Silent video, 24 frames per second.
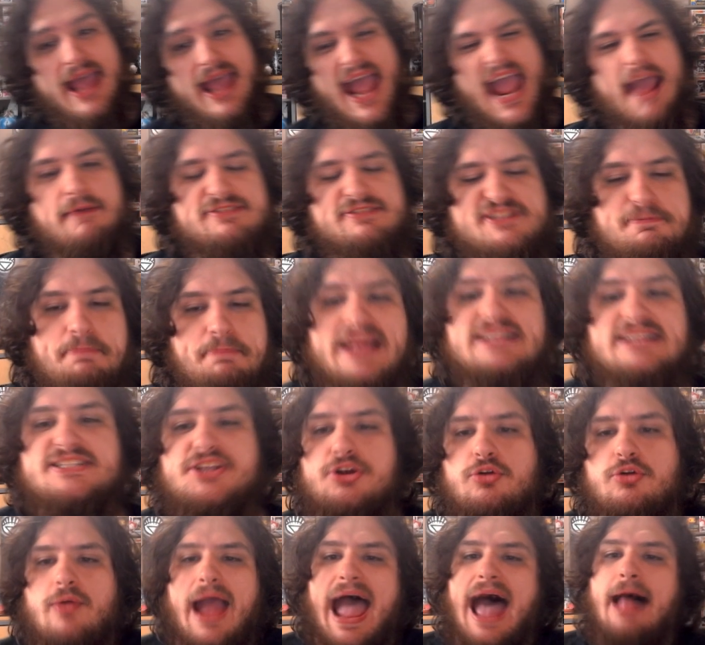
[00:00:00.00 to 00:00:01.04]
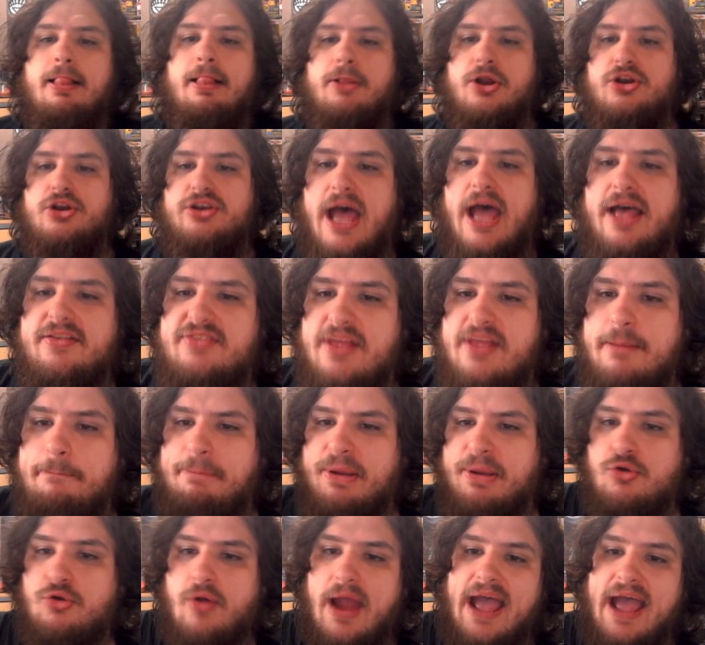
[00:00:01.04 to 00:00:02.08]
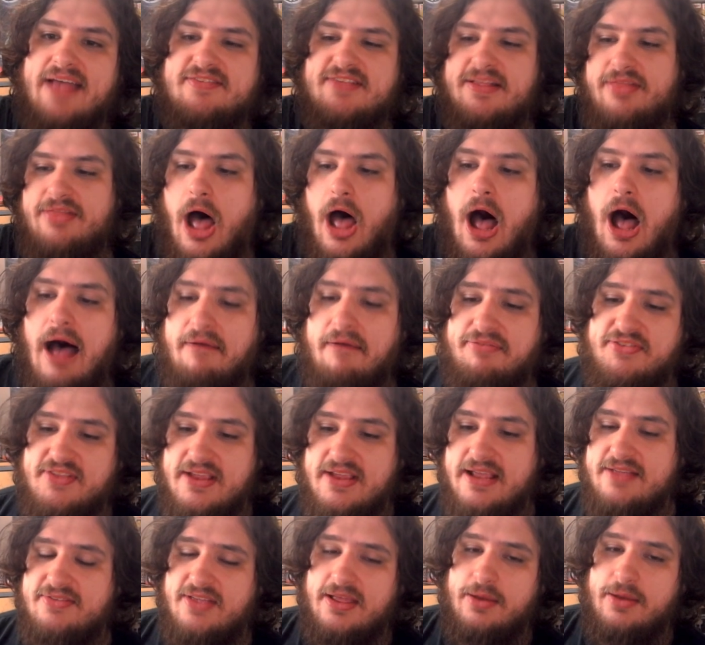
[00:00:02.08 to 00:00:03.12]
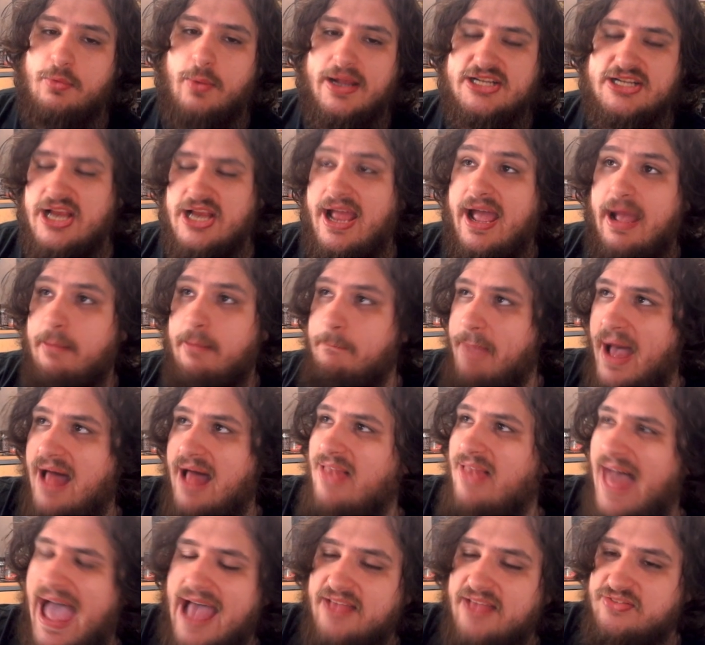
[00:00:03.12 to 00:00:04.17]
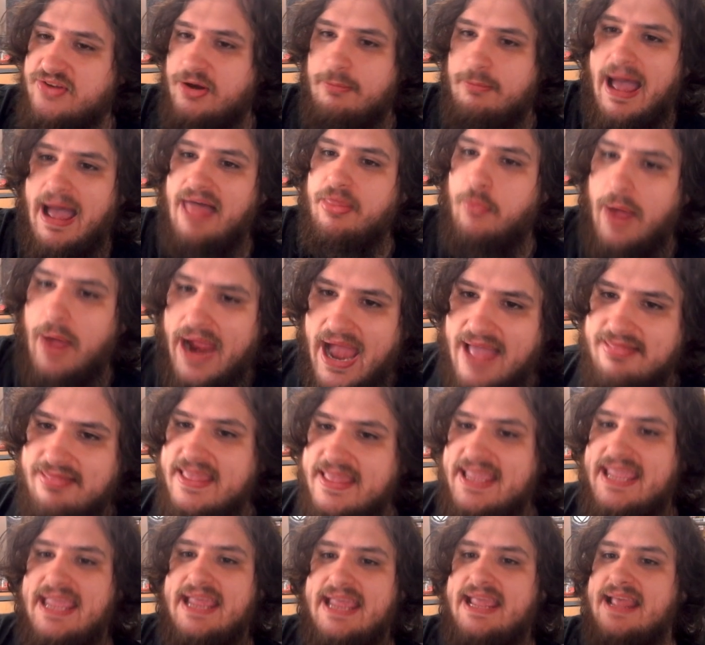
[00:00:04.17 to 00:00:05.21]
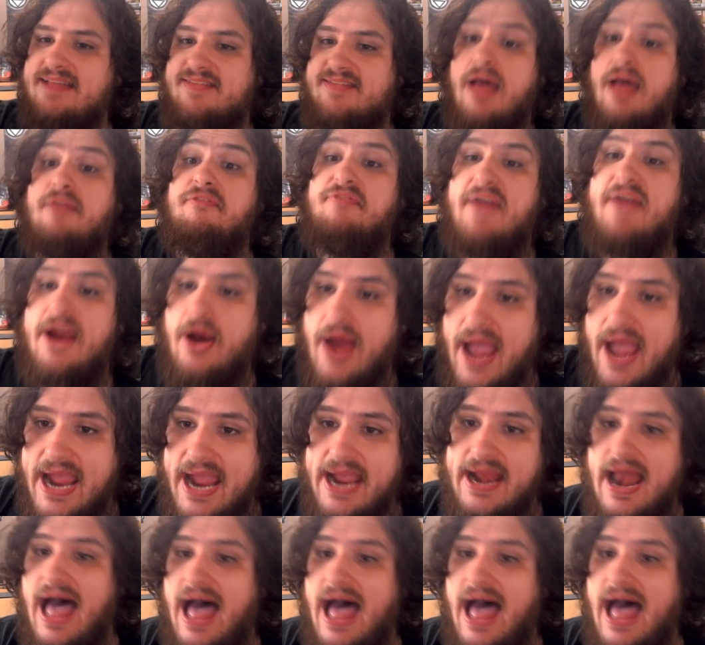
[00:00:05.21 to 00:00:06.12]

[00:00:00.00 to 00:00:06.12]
If Spencer Rattler doesn't progress in the offseason, which last year, by the way, I think he gets unfair hate.